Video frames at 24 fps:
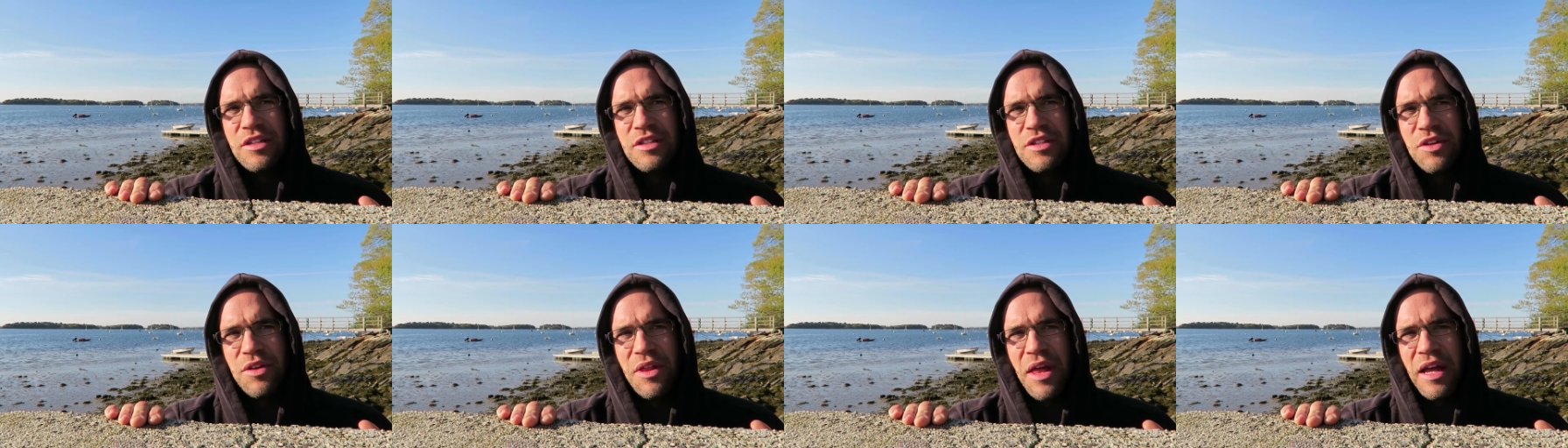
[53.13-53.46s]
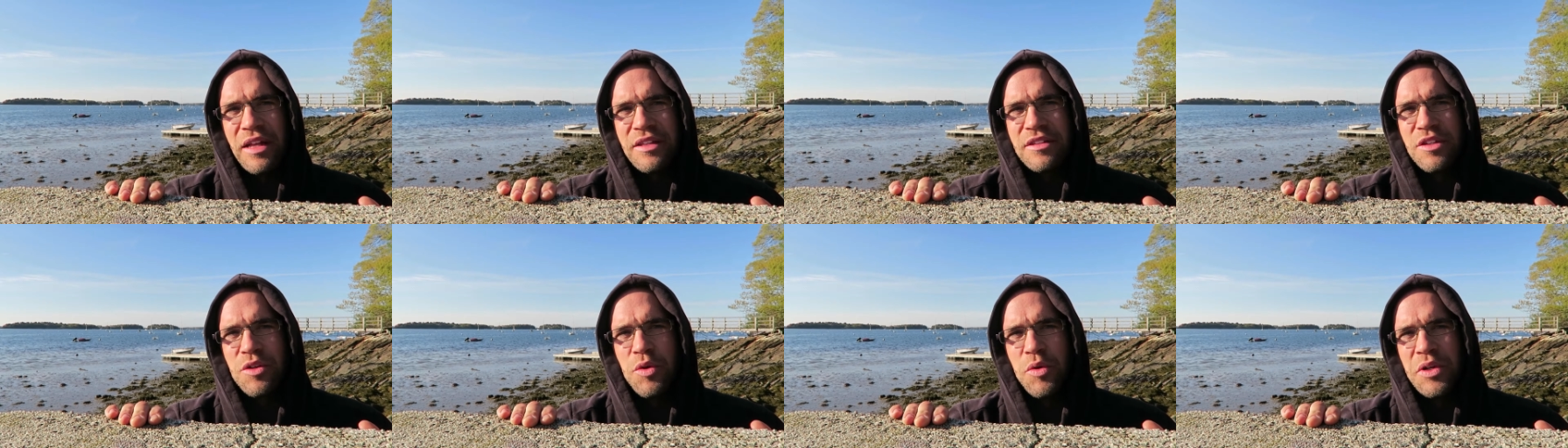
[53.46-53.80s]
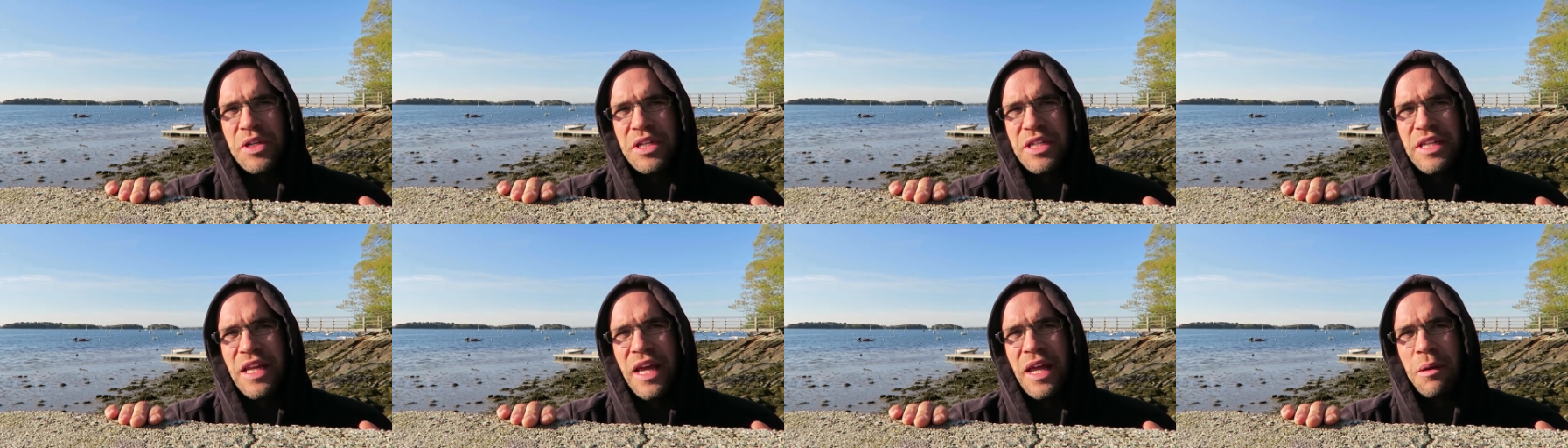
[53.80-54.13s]
So that's
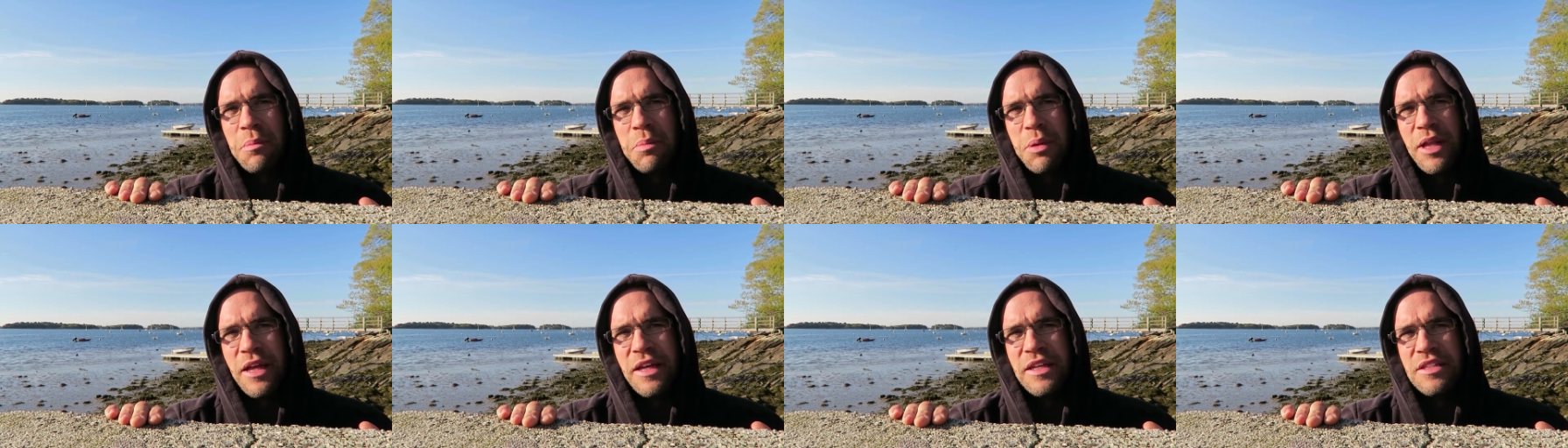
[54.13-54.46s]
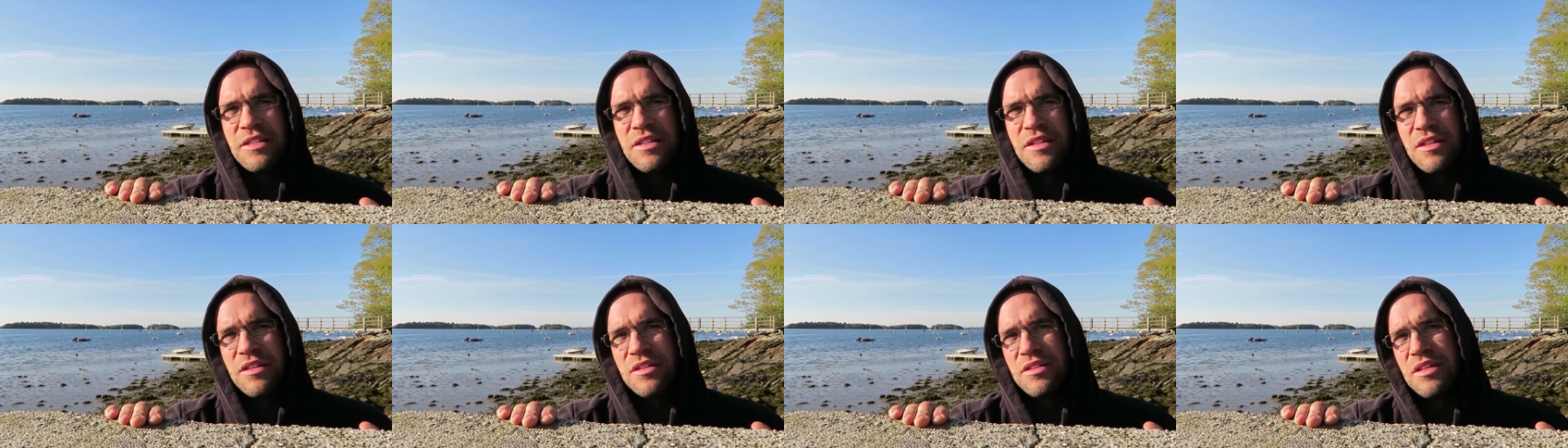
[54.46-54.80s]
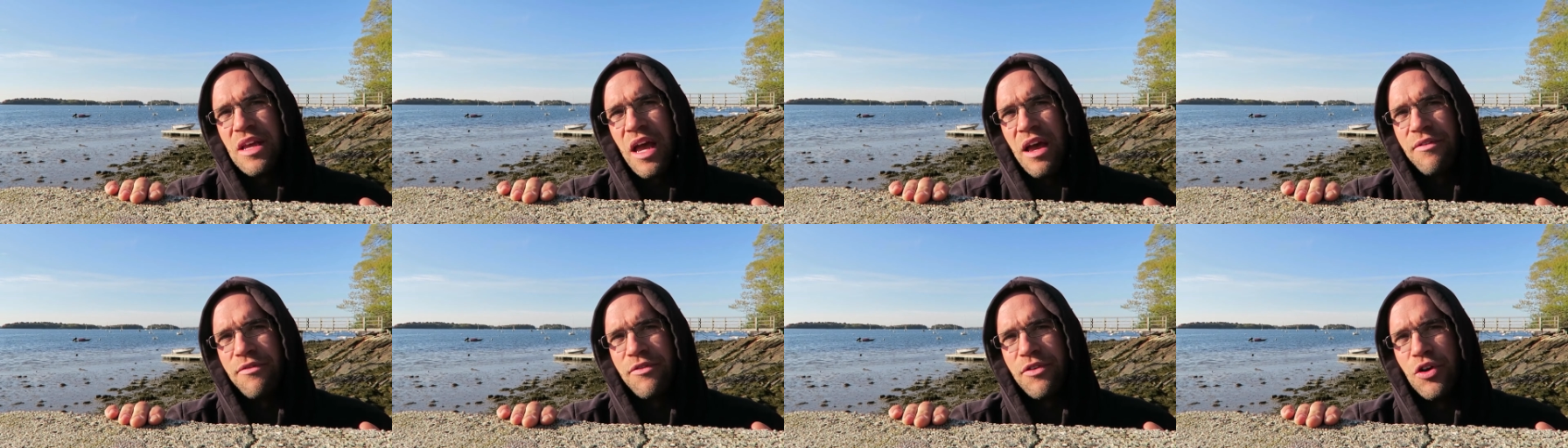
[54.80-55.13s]
going to take place this
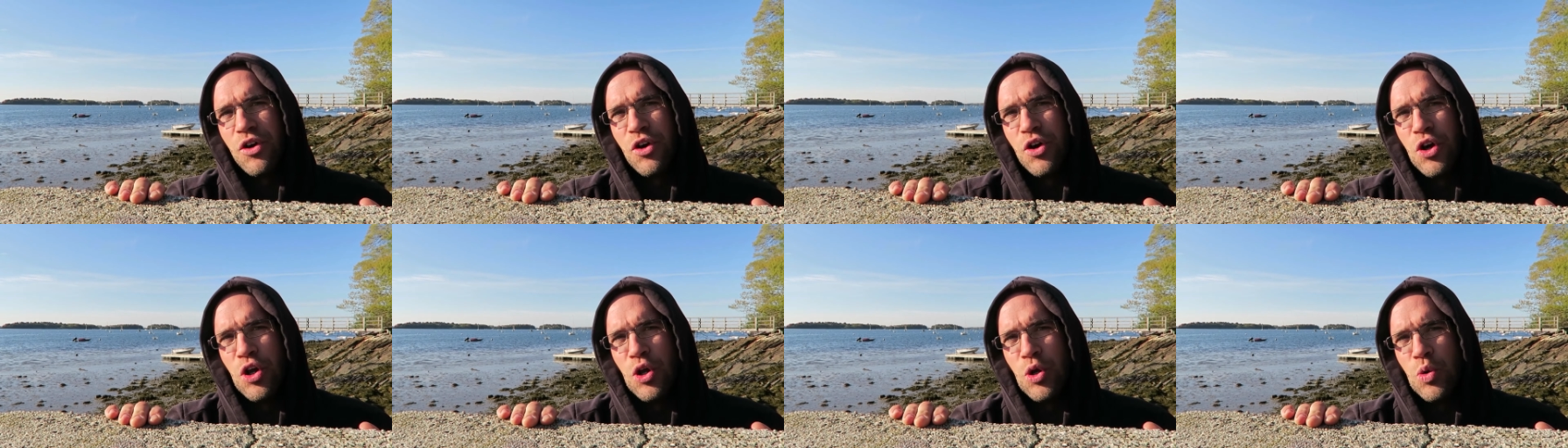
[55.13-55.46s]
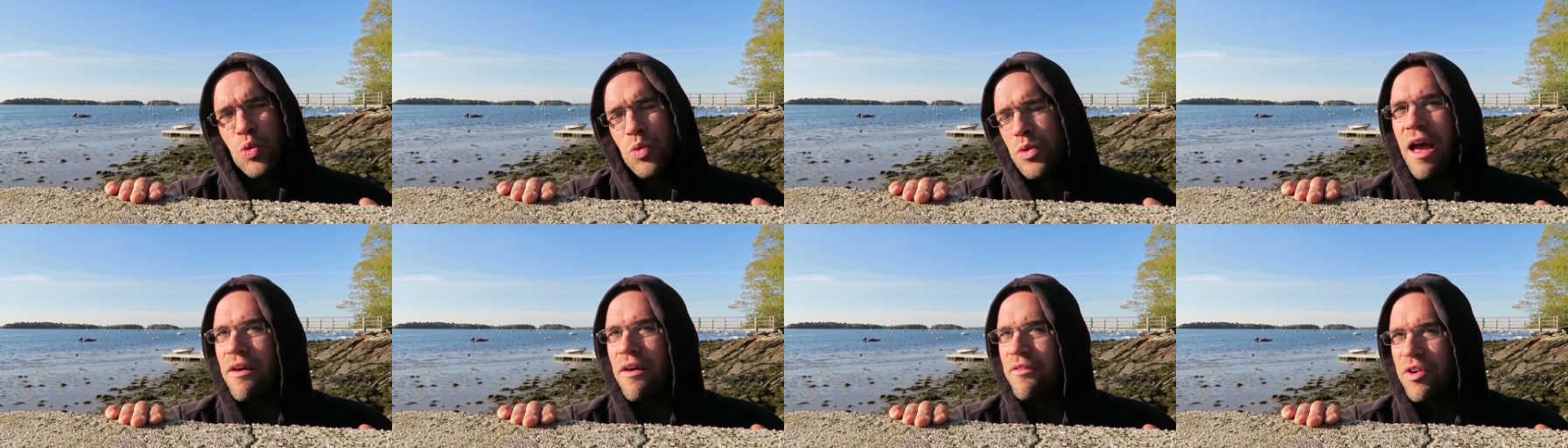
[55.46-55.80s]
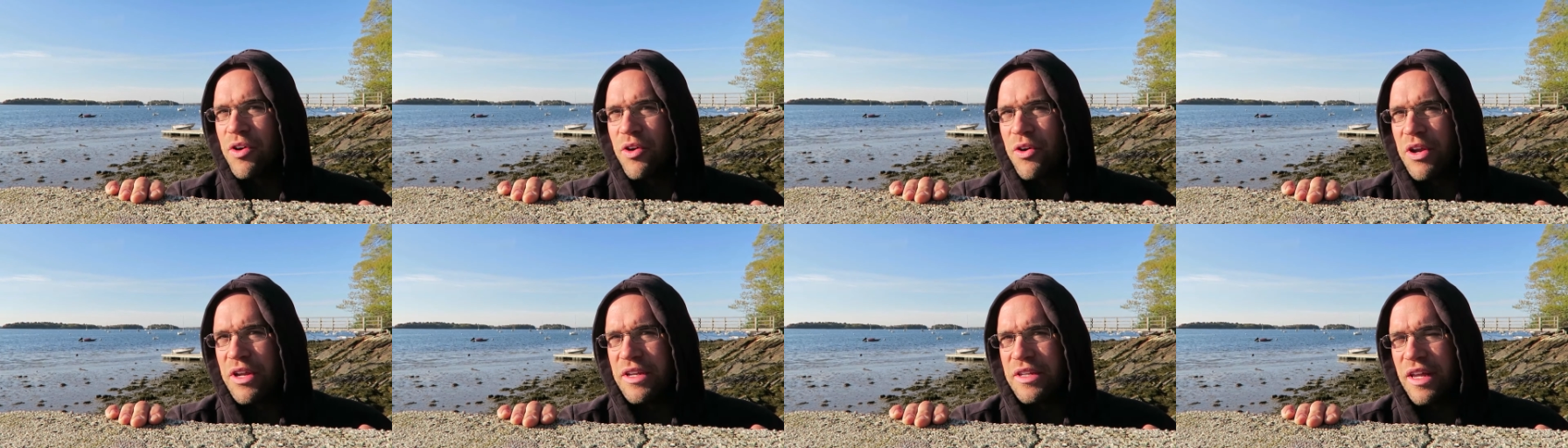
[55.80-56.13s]
afternoon. Have a
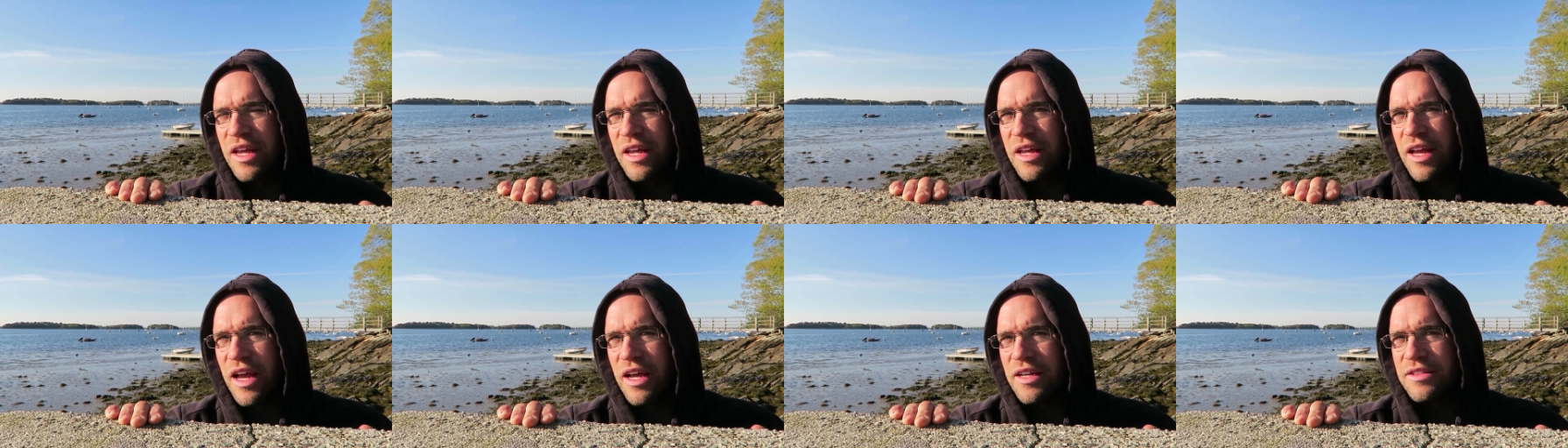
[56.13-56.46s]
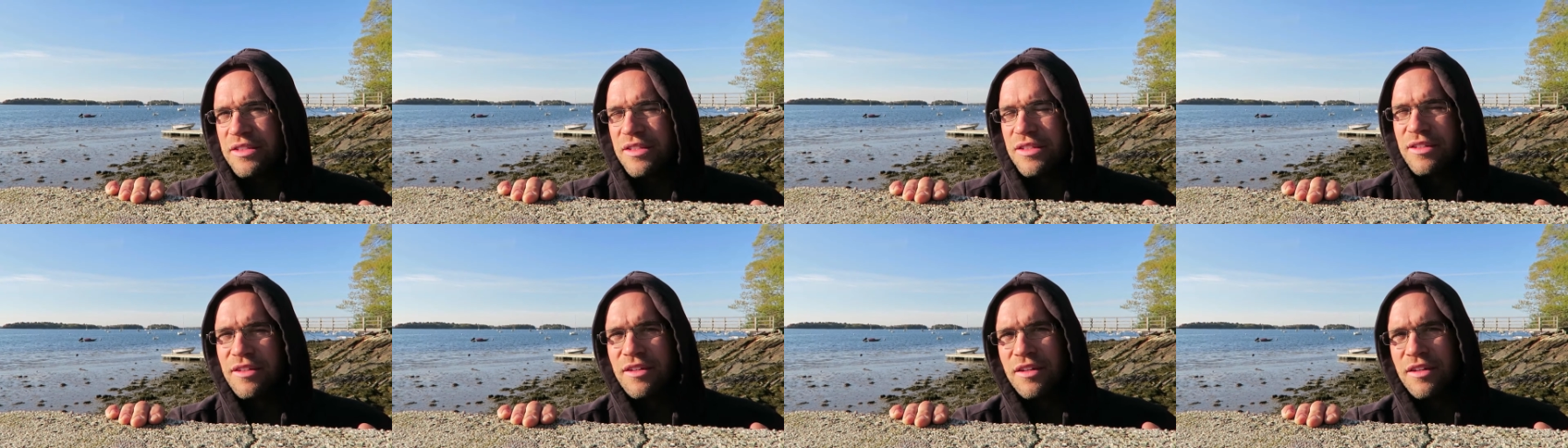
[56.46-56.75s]
great day, guys.